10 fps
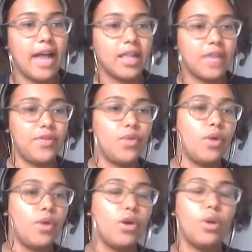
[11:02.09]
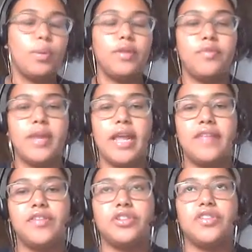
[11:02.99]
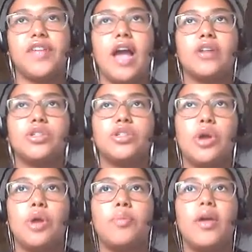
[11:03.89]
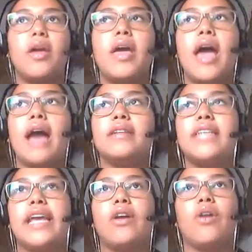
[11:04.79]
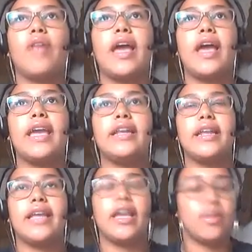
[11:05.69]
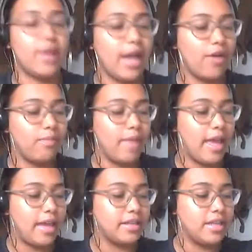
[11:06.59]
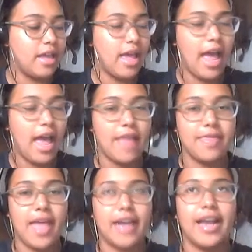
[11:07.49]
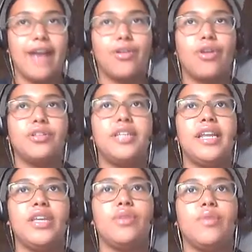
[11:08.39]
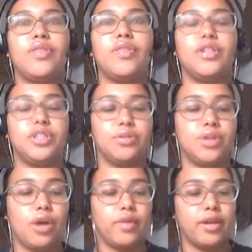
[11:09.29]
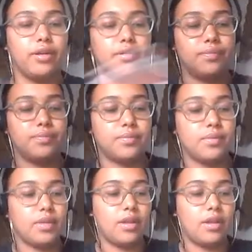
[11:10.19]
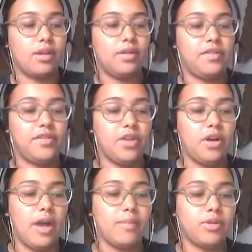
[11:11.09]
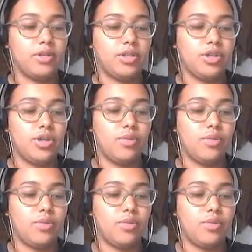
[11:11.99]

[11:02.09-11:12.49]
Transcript: give you a couple of minutes to just catch up and take all that in and get your account made. And then I'll continue with the tutorial. So I'm going to show you